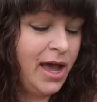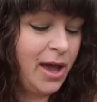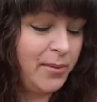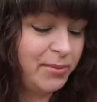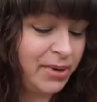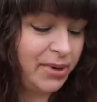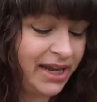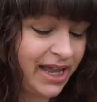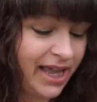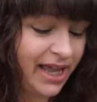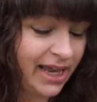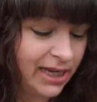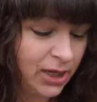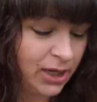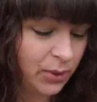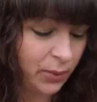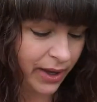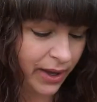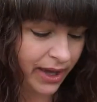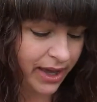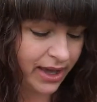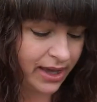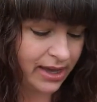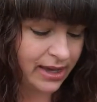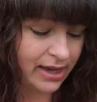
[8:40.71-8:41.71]
But
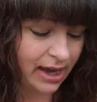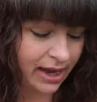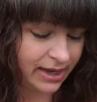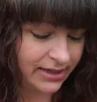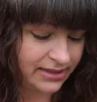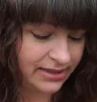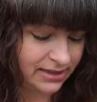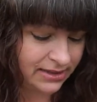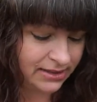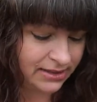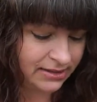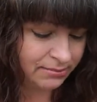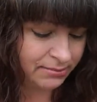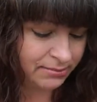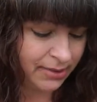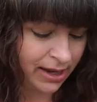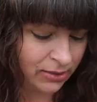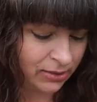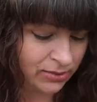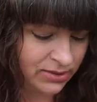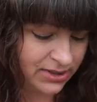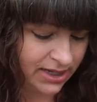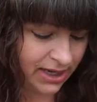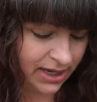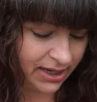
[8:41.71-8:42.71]
anyway, I didn't
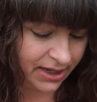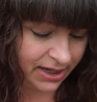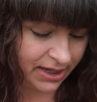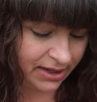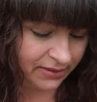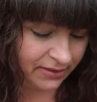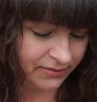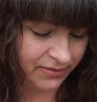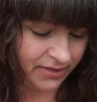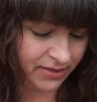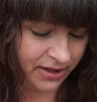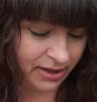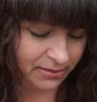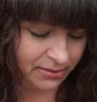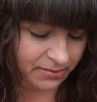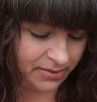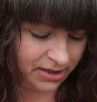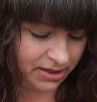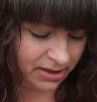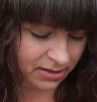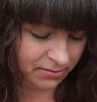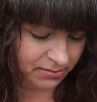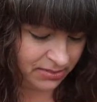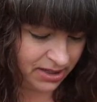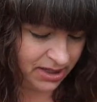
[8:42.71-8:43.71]
mount any of them
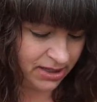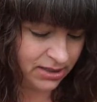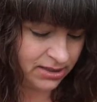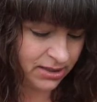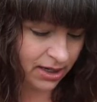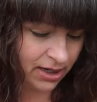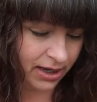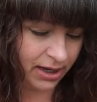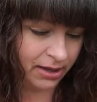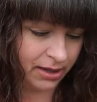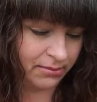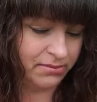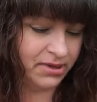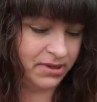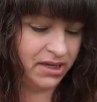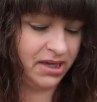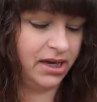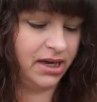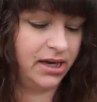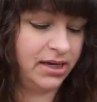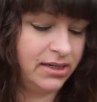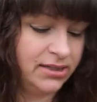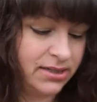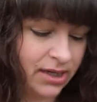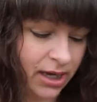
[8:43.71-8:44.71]
in the meantime
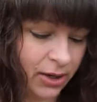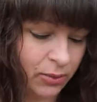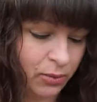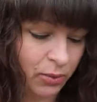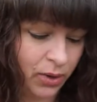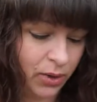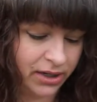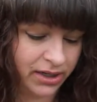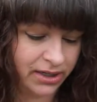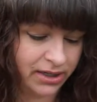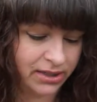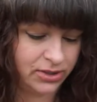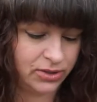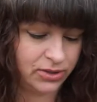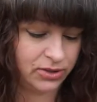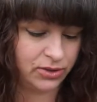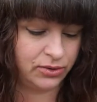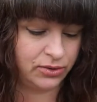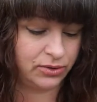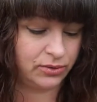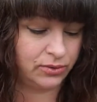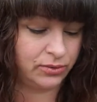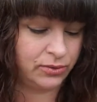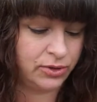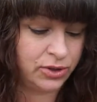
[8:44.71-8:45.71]
because I wanted
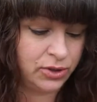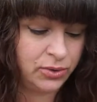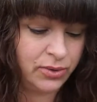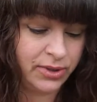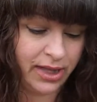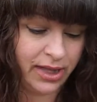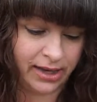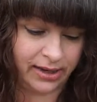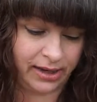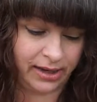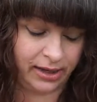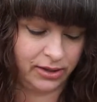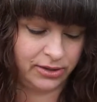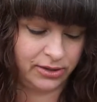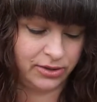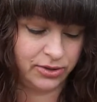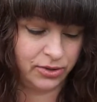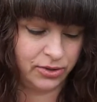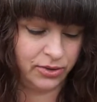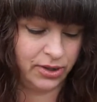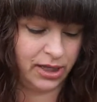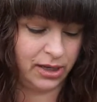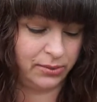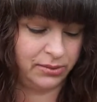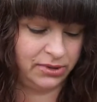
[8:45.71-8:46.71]
to do that, and I couldn't
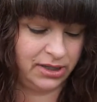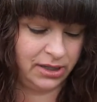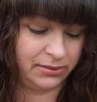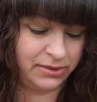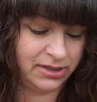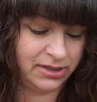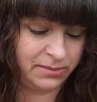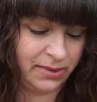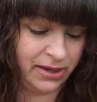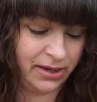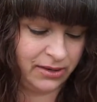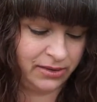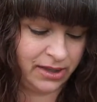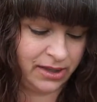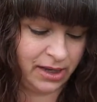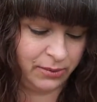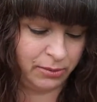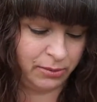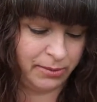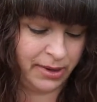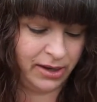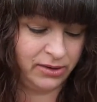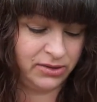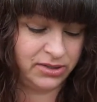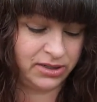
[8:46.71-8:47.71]
do that when they were
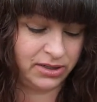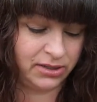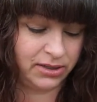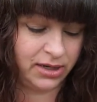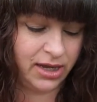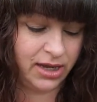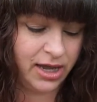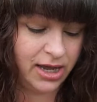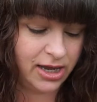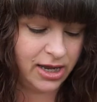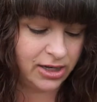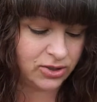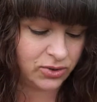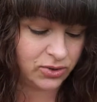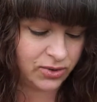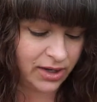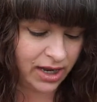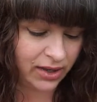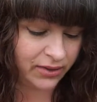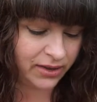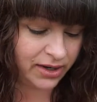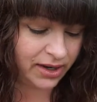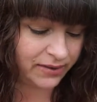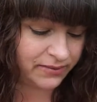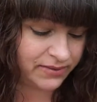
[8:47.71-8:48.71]
mounted. So
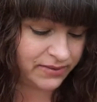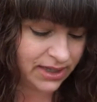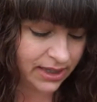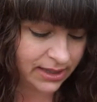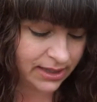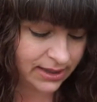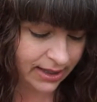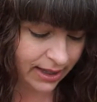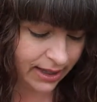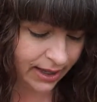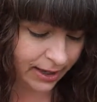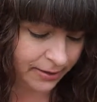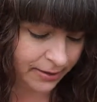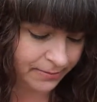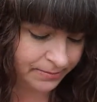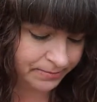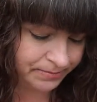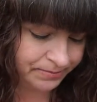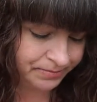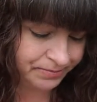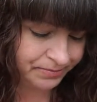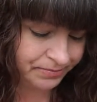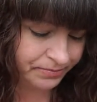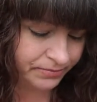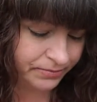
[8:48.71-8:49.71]
now that I've done that,
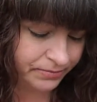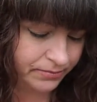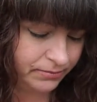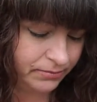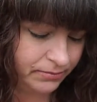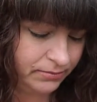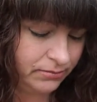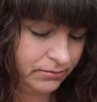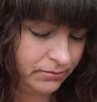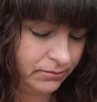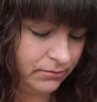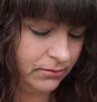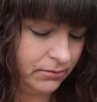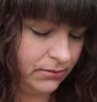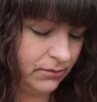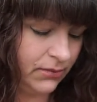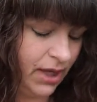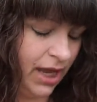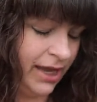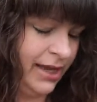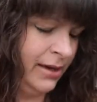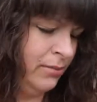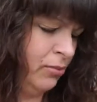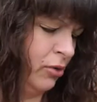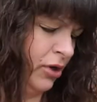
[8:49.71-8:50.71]

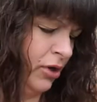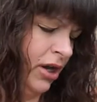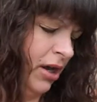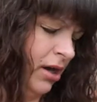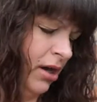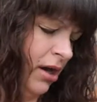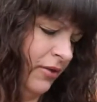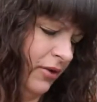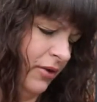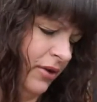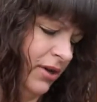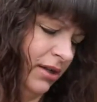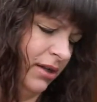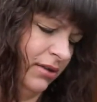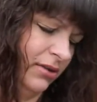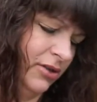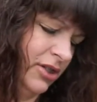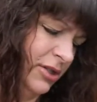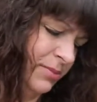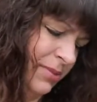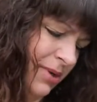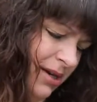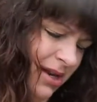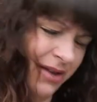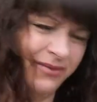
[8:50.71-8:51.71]
I am working on other
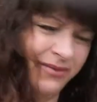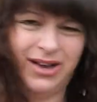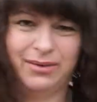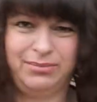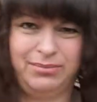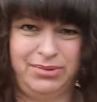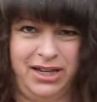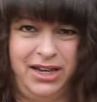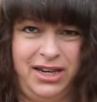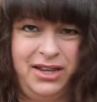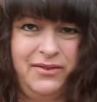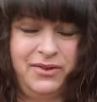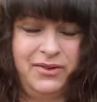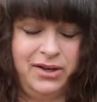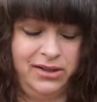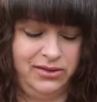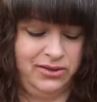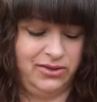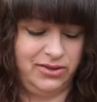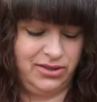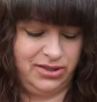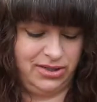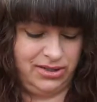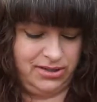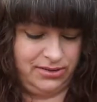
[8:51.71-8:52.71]
colors, but I've got plenty of
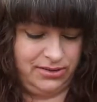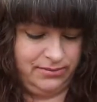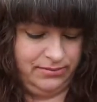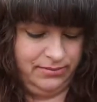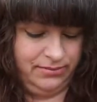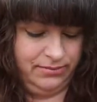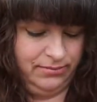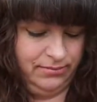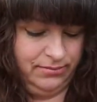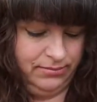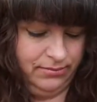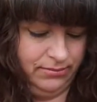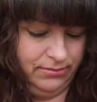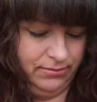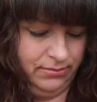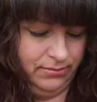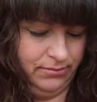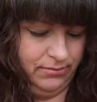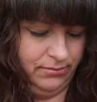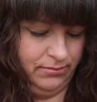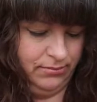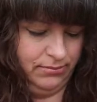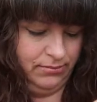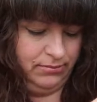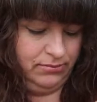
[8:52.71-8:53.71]
colors to
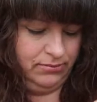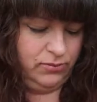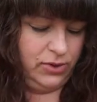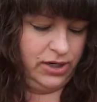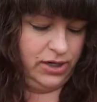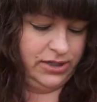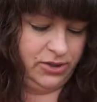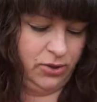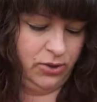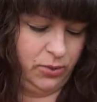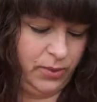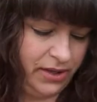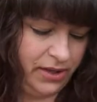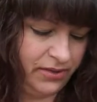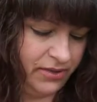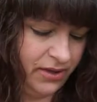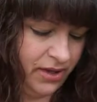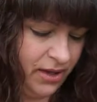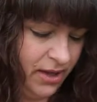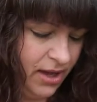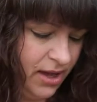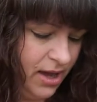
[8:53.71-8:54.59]
wrestle with.